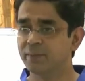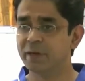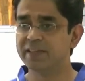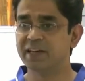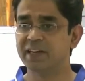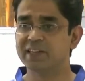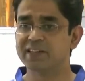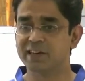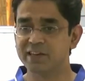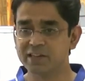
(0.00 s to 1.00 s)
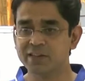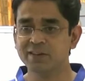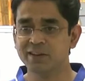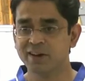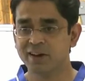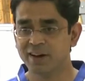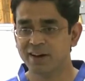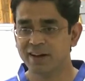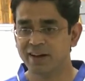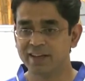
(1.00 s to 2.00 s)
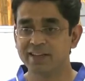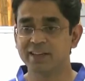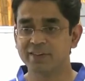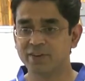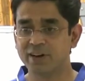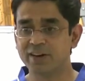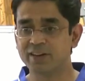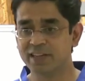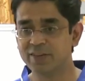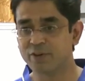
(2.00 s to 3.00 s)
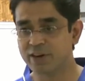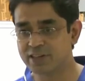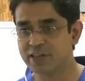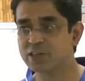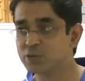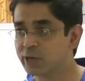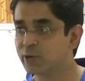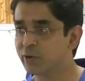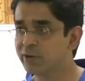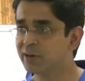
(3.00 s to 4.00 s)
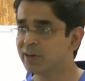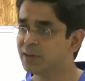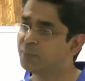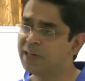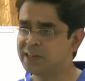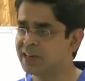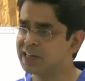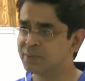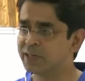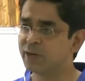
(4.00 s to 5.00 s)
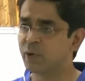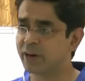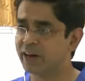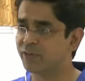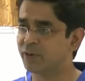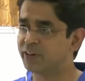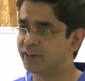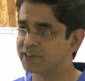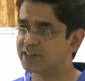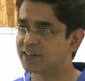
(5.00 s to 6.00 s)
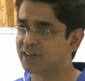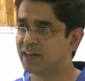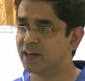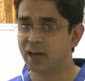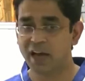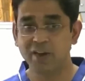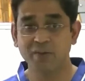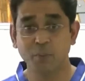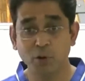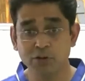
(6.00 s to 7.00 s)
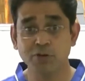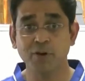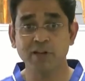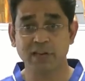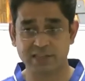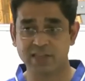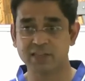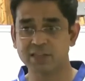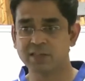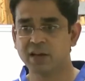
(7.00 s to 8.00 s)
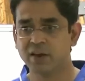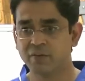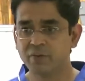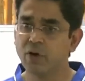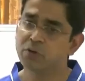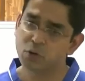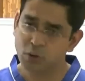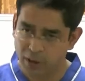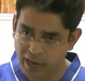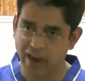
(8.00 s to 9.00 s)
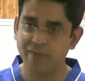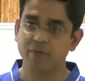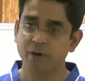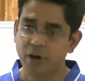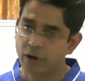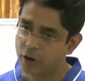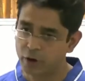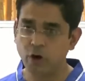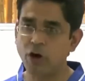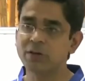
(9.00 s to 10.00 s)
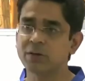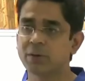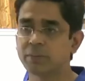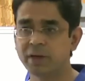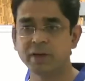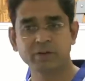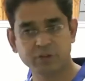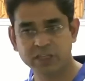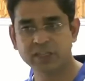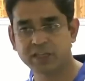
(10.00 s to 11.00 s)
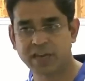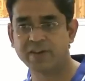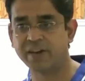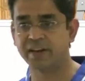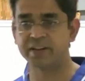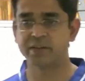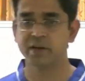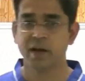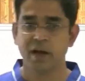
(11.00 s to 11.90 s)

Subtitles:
Basically the surgeon, it is a difficult thing for a surgeon to ignore. The patient has been ignoring it for years. And most of us as surgeons, we also have not been treating divarication.